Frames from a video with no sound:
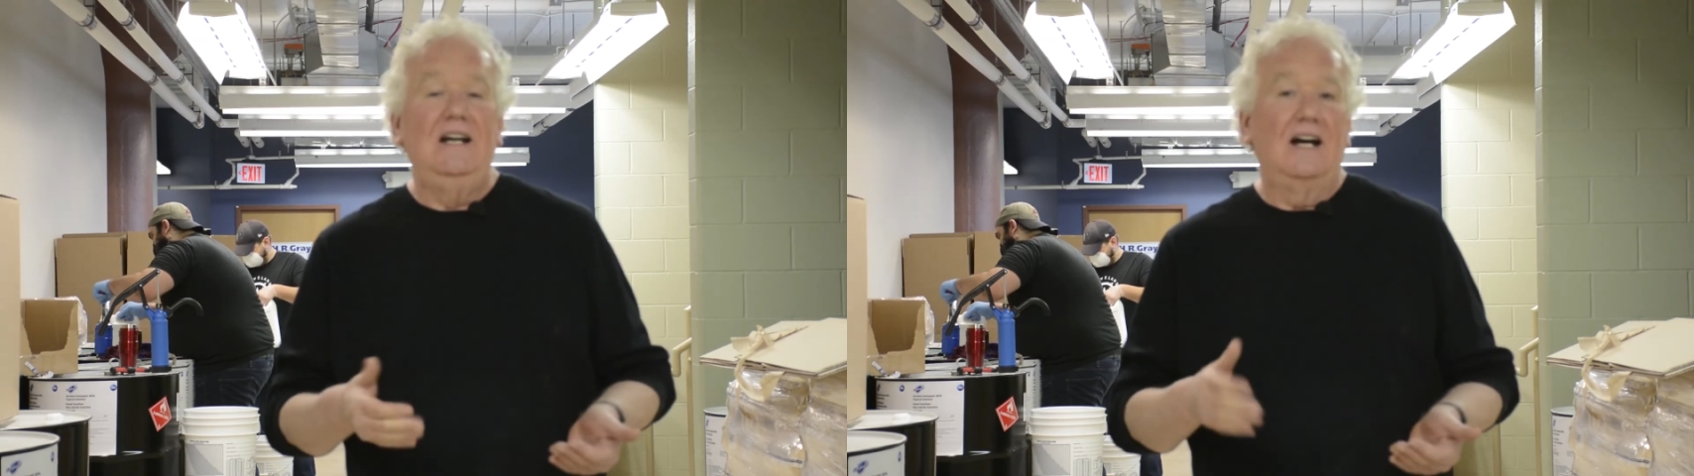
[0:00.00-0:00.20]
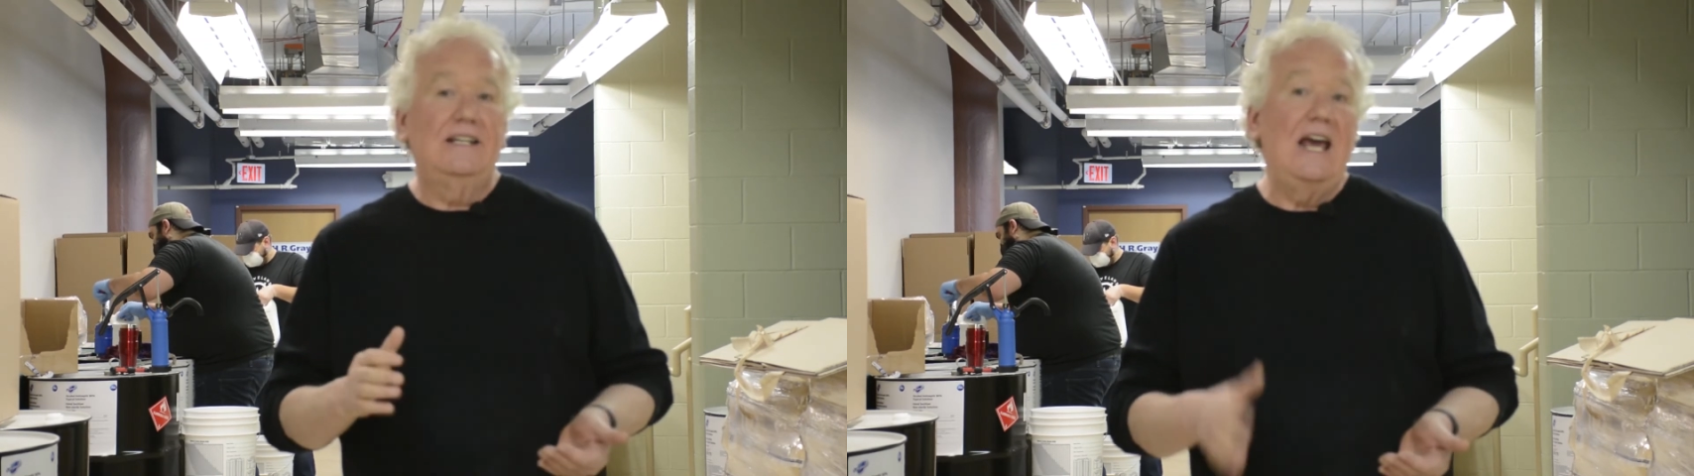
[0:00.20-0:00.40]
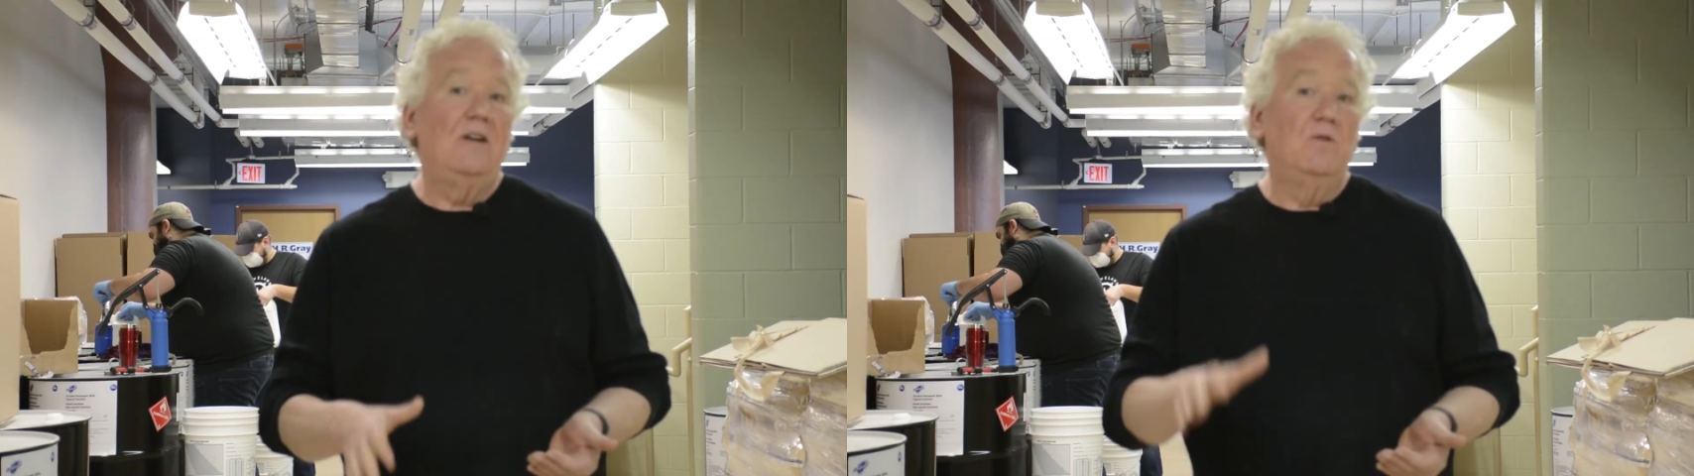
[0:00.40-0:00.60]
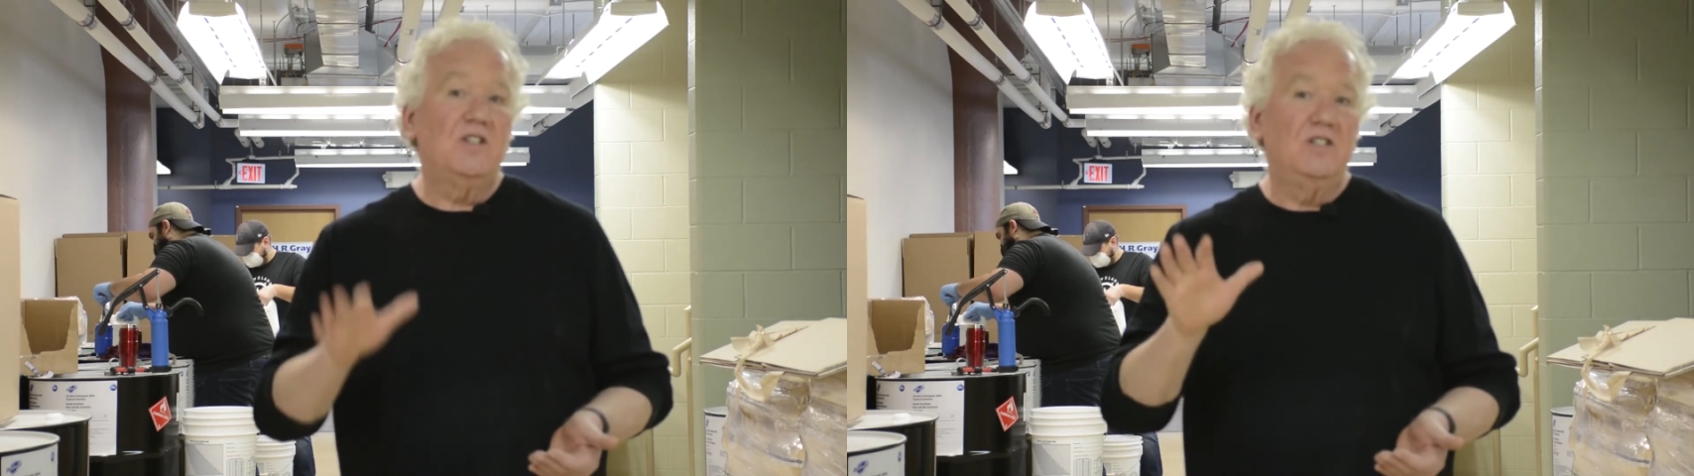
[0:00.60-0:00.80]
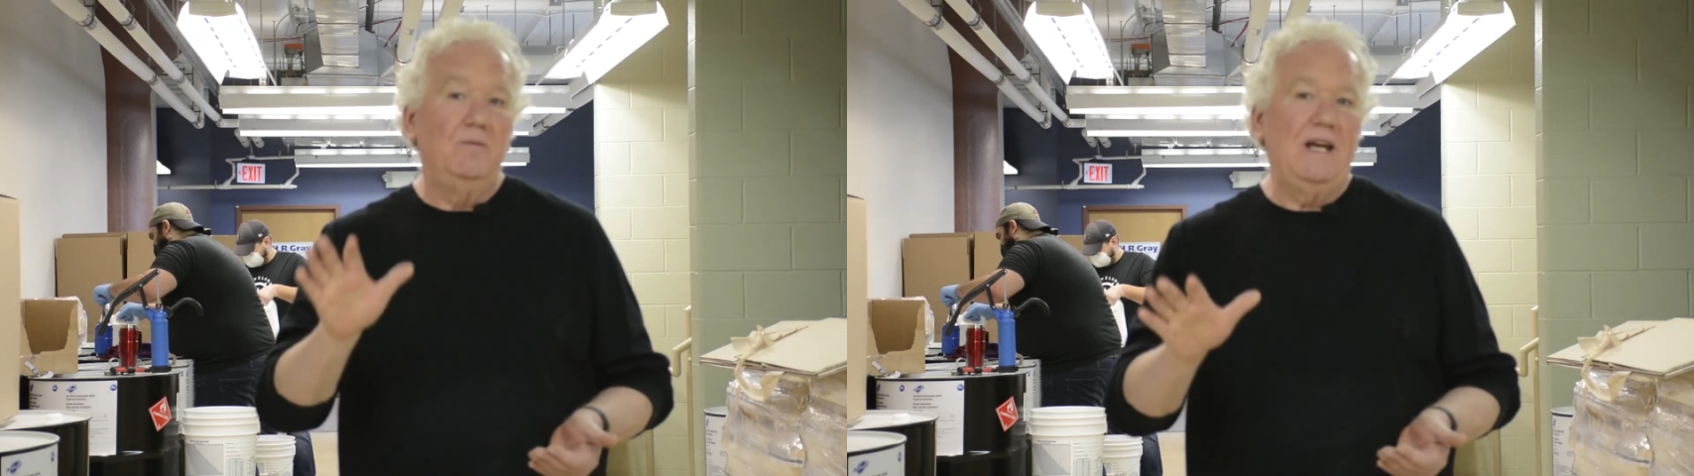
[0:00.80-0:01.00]
Again, we're
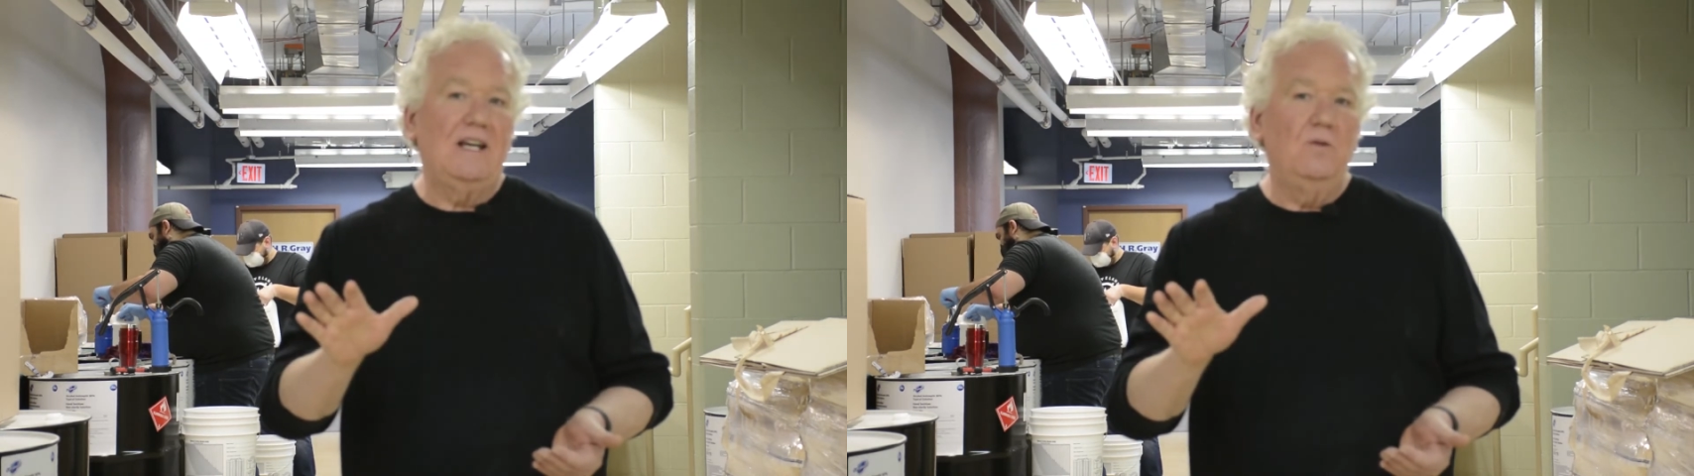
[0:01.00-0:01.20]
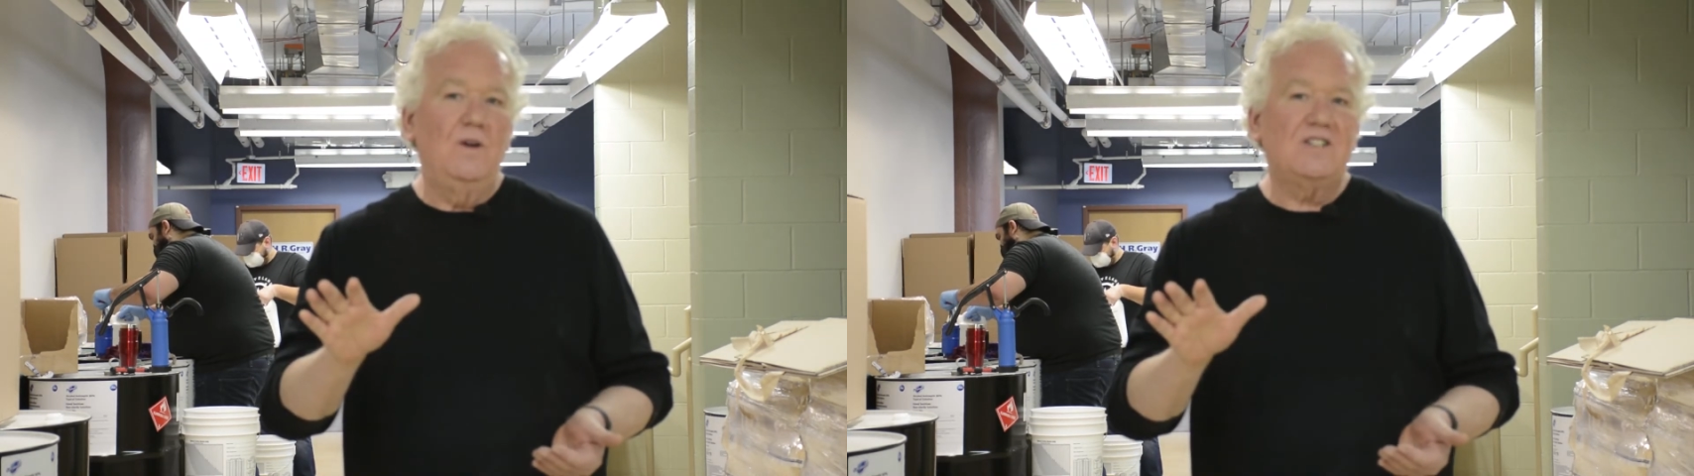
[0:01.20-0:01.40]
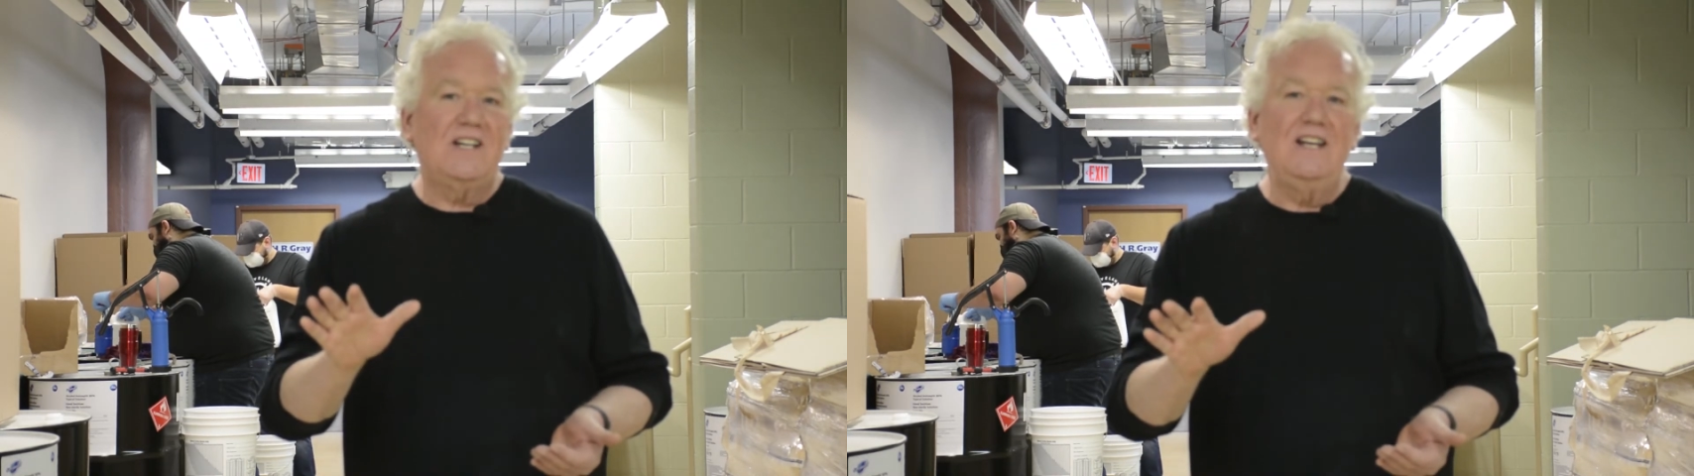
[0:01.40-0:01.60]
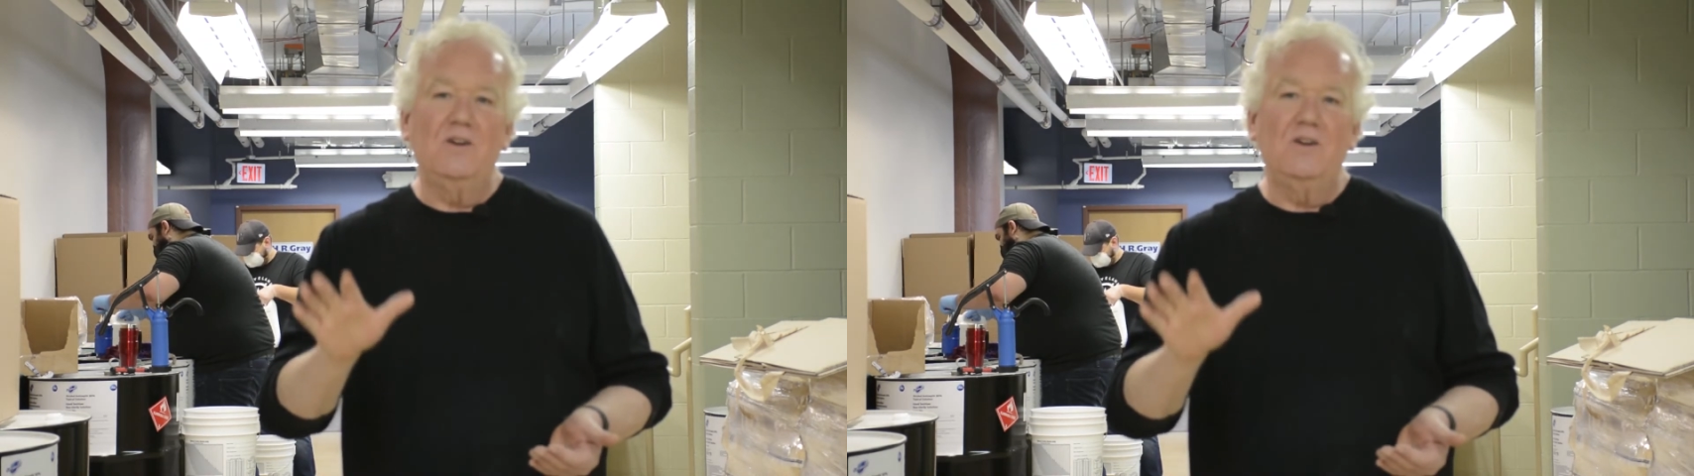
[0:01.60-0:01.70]
still making whiskey.